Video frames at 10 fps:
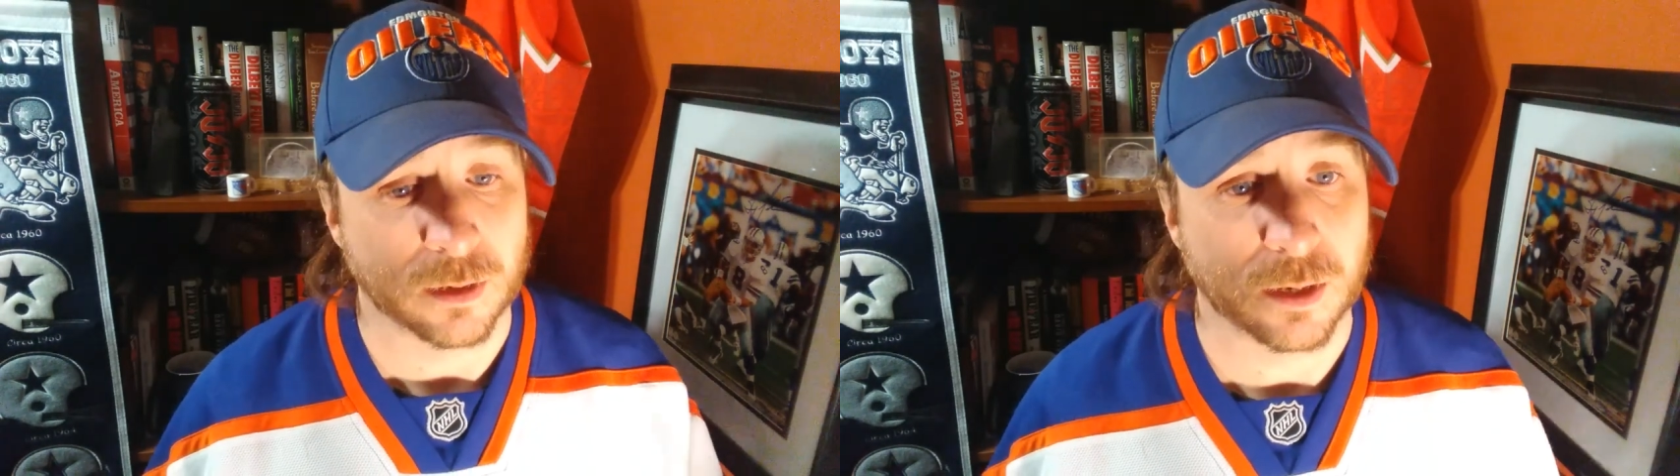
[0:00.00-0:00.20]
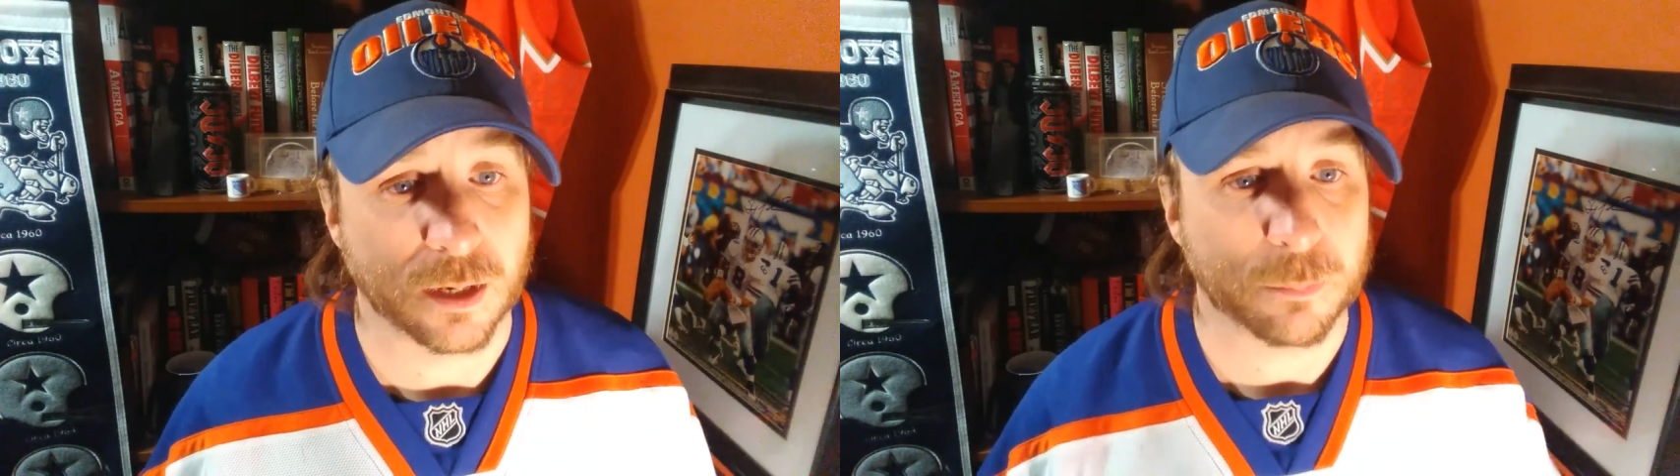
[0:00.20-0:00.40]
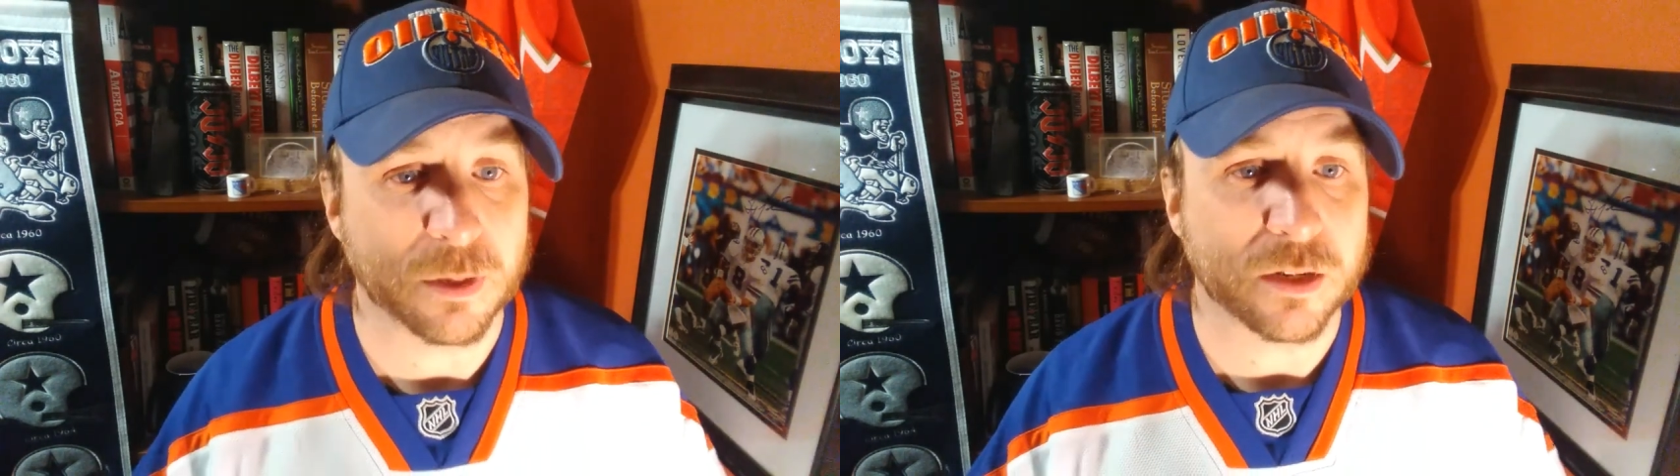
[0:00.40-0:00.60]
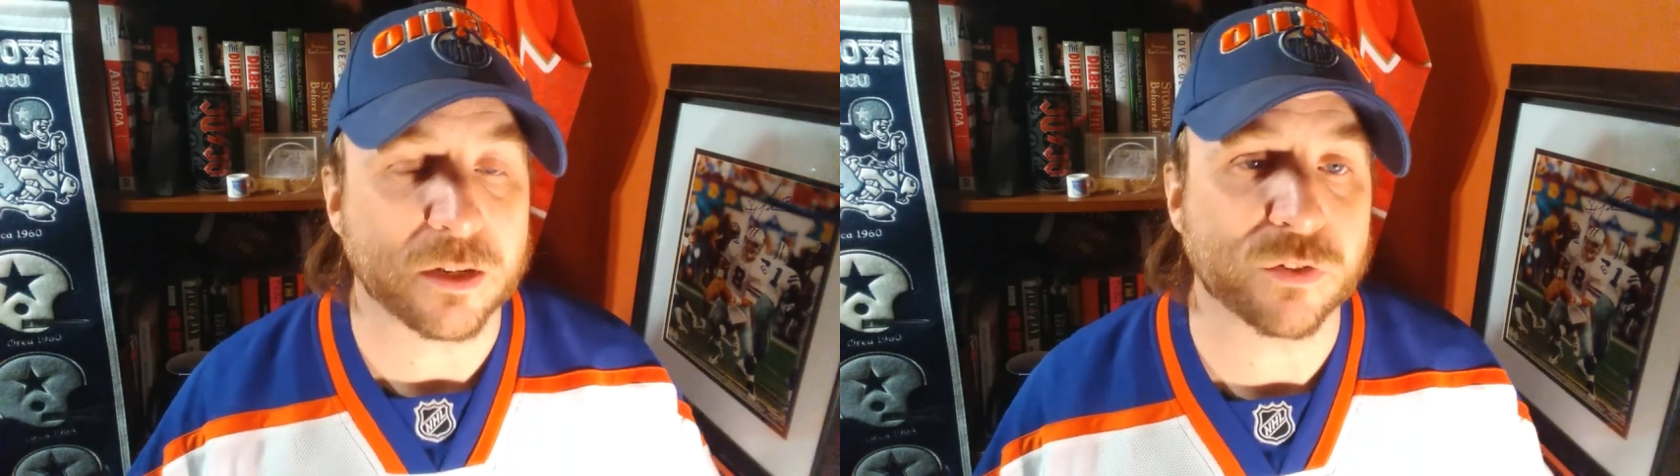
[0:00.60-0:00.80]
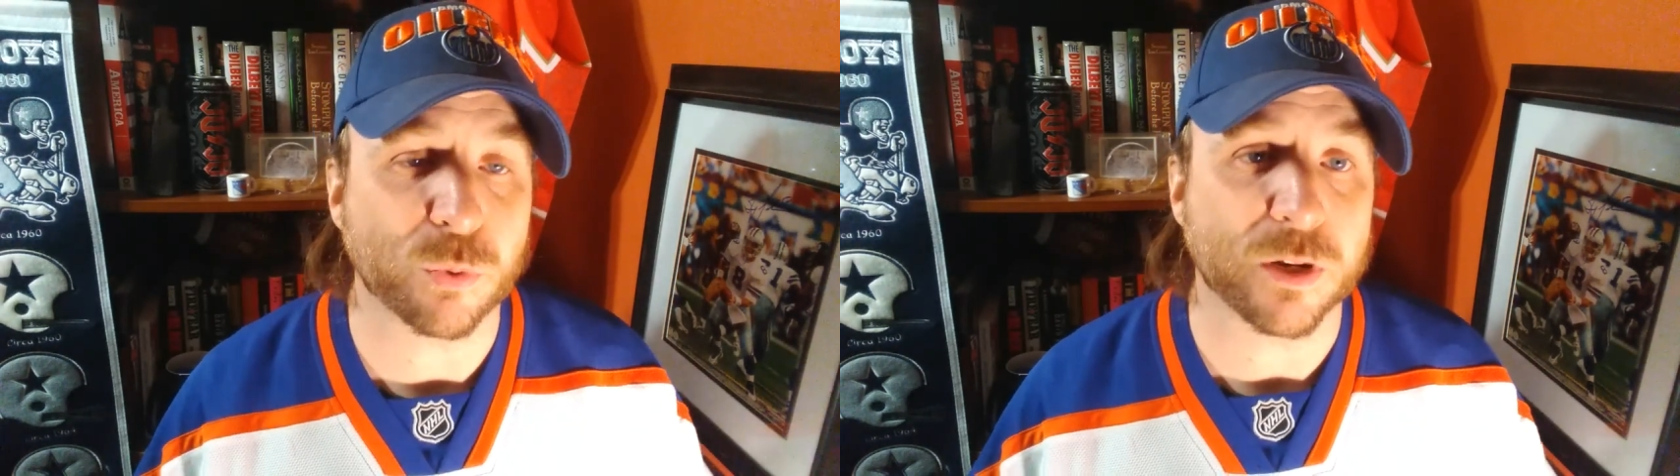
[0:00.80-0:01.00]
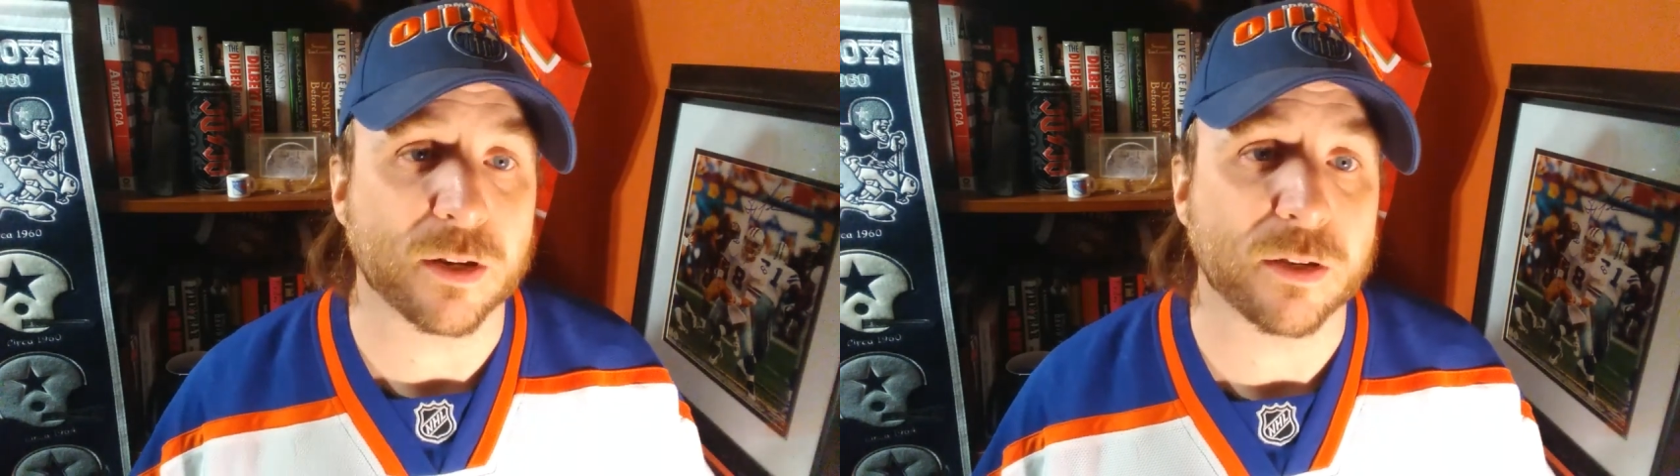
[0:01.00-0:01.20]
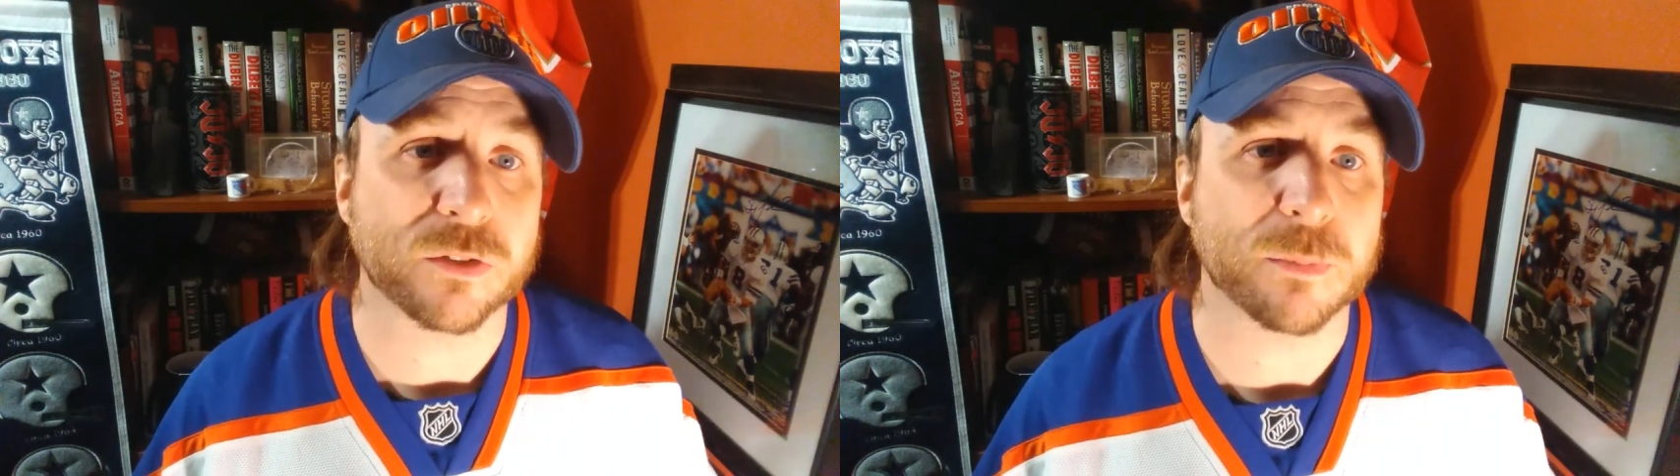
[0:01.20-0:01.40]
But it is what it is.